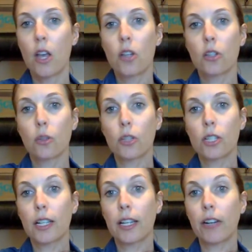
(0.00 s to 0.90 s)
We're
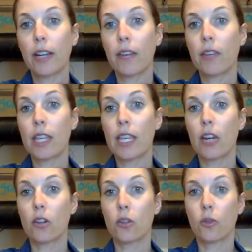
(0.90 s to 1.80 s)
just clearing everything
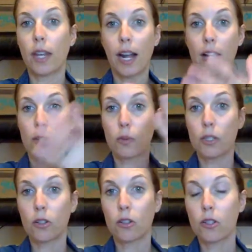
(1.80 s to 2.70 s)
here so that as we
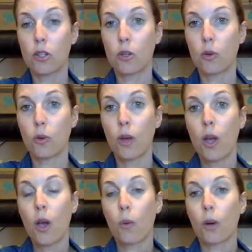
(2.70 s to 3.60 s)
start to
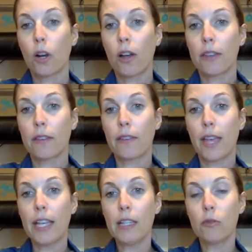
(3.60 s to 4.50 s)
work on the
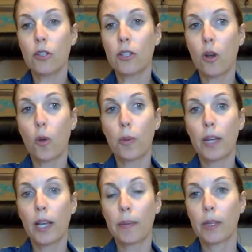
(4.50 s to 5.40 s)
face, we're just
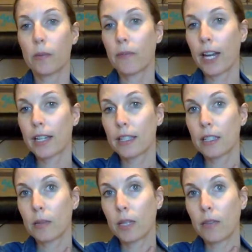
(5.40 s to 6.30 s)
opening up the lymphatic
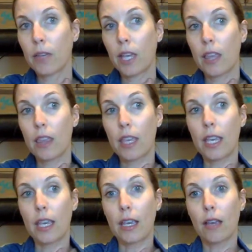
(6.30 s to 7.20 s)
system, giving
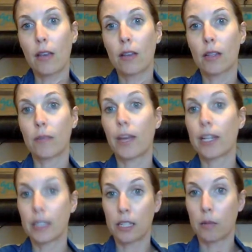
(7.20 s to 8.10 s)
the lymphatic
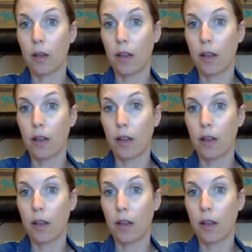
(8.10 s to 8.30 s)
system